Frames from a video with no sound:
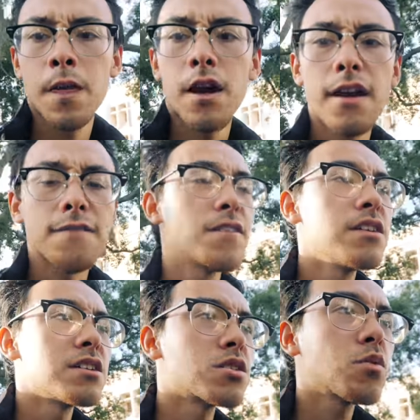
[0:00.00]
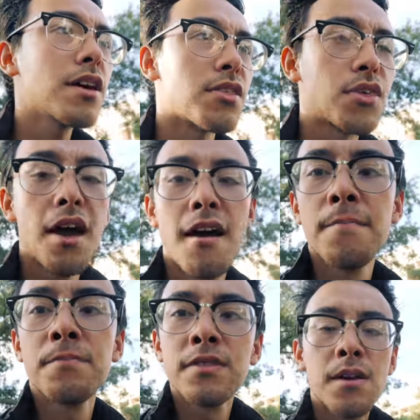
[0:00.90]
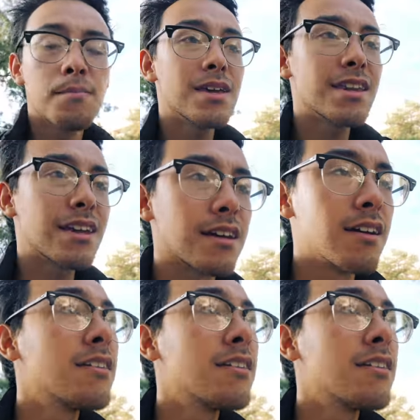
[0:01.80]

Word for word: All right, finished with meeting